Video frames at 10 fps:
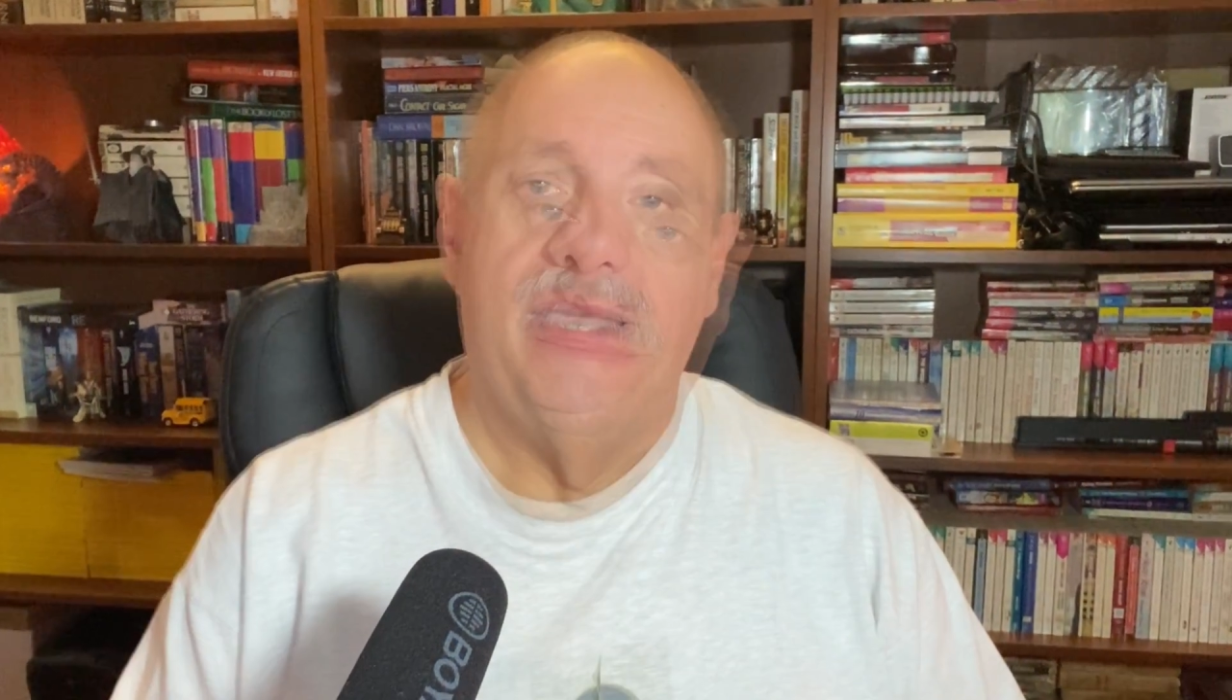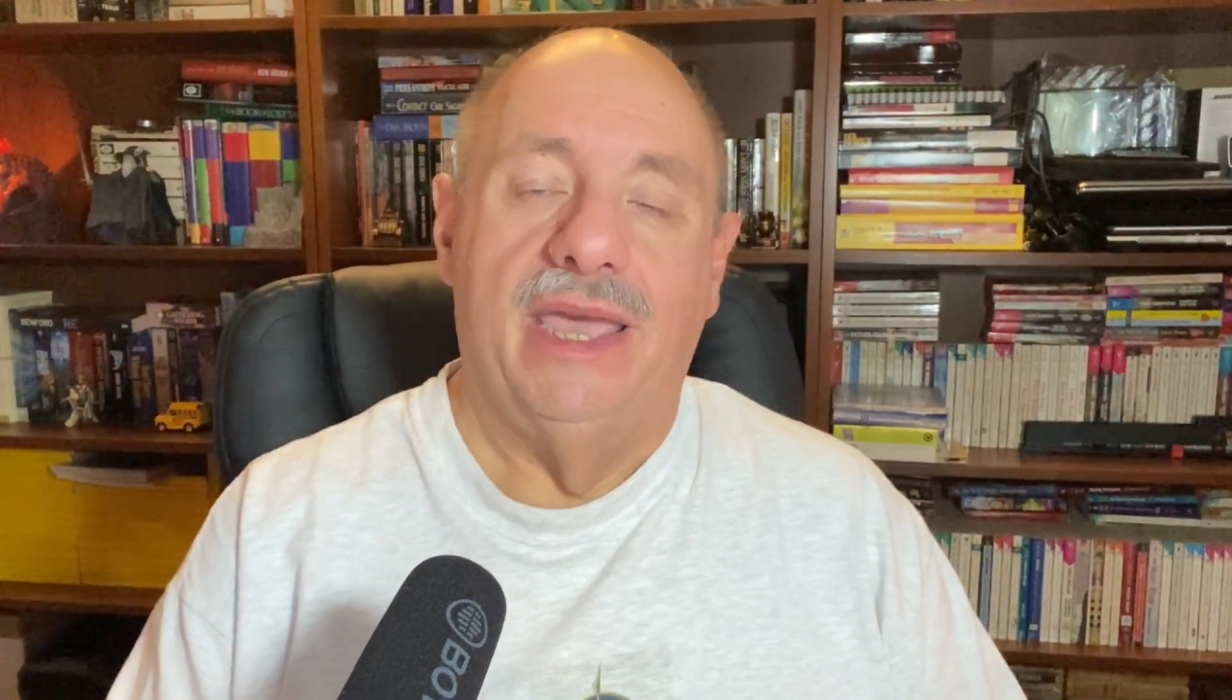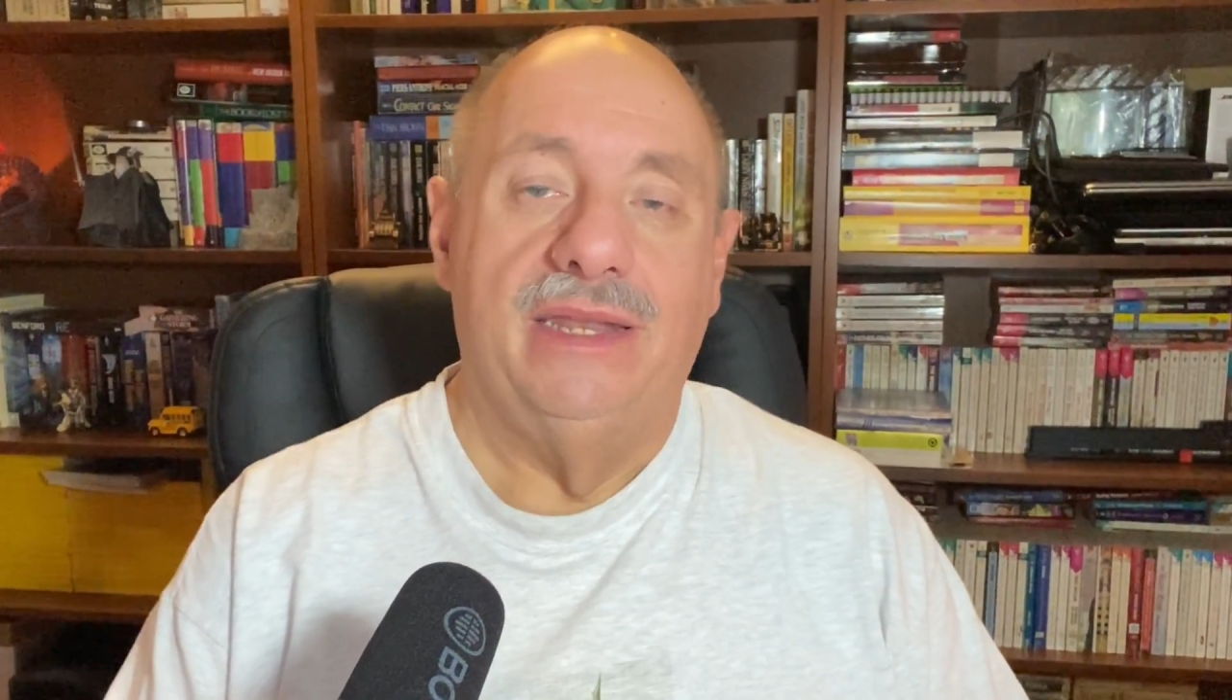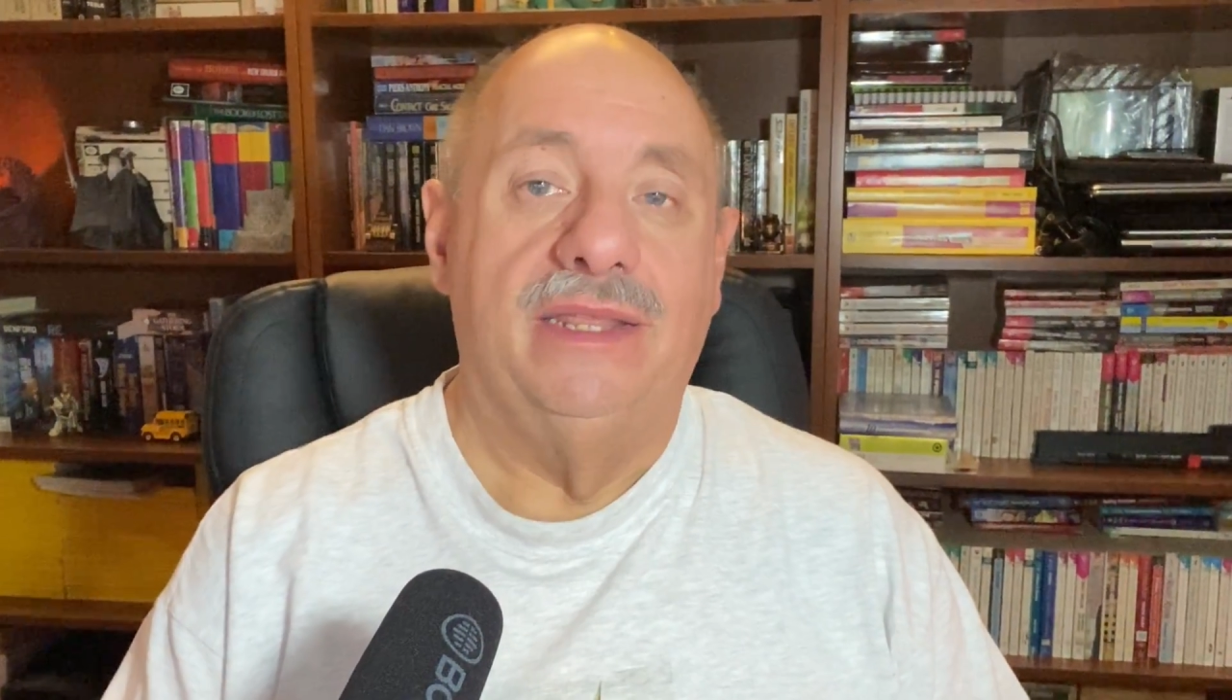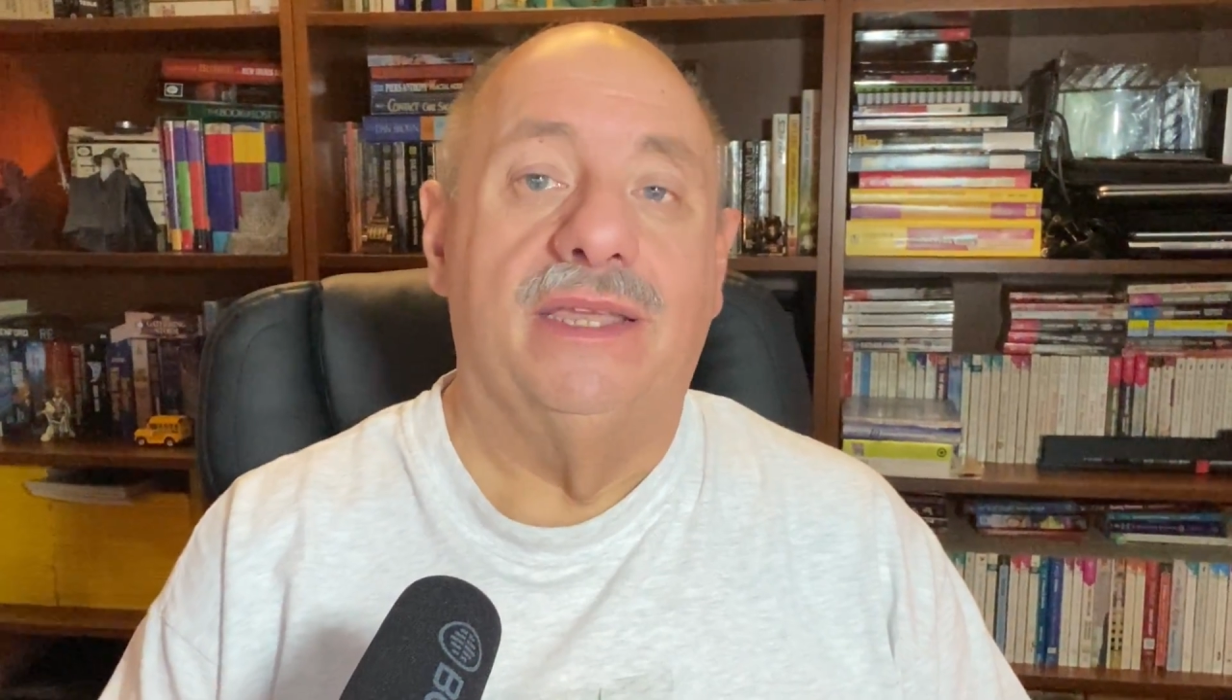
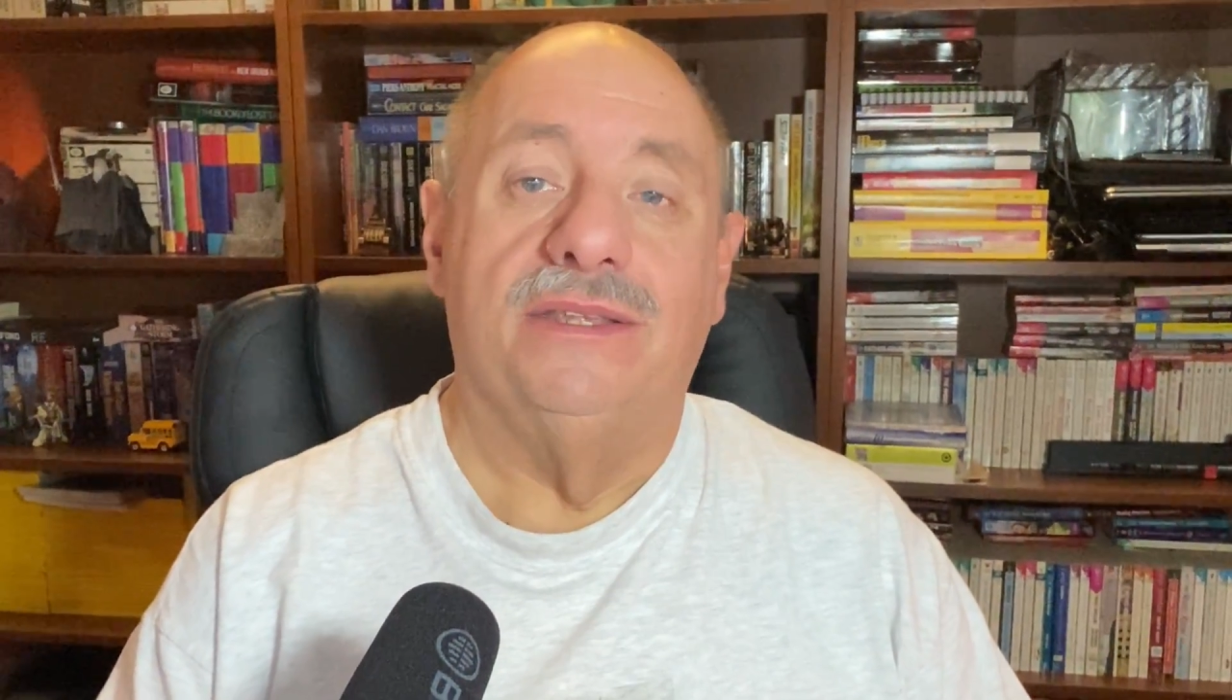and it